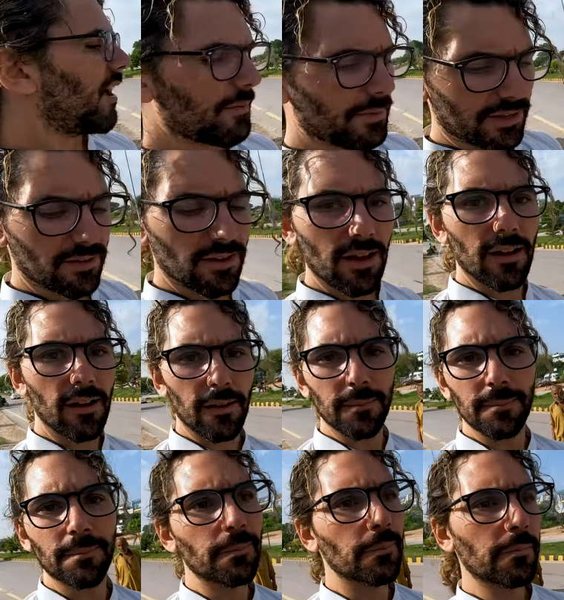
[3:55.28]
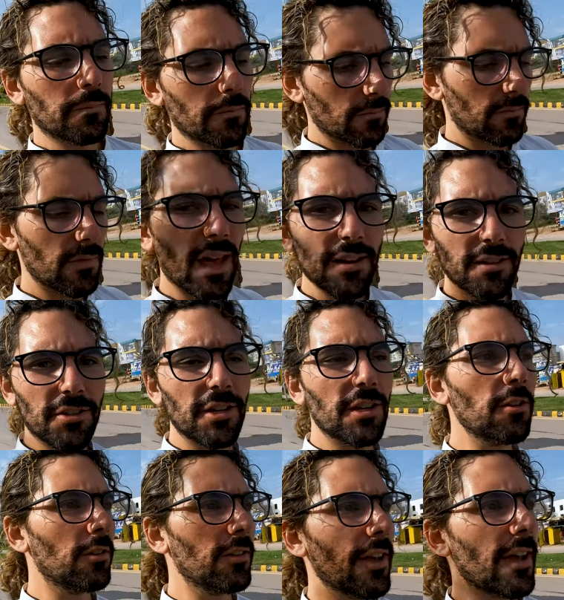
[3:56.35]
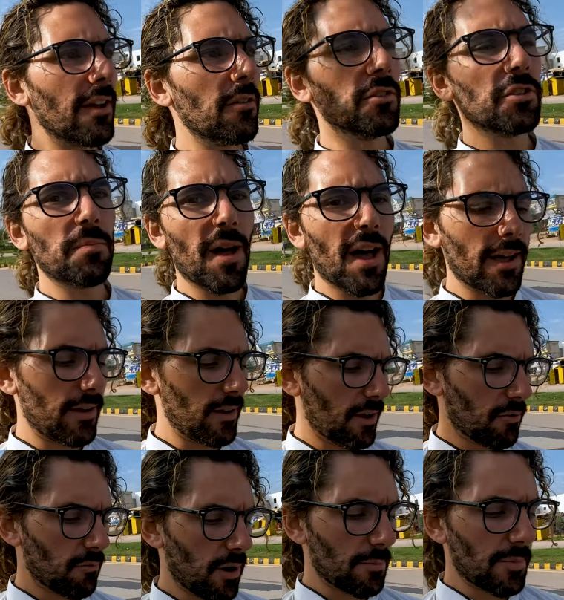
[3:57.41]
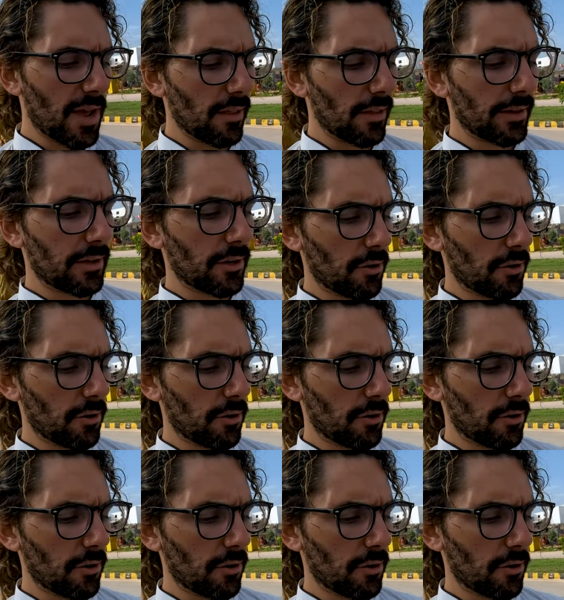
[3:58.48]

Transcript: I mean, not a single day goes by here where I'm not, like,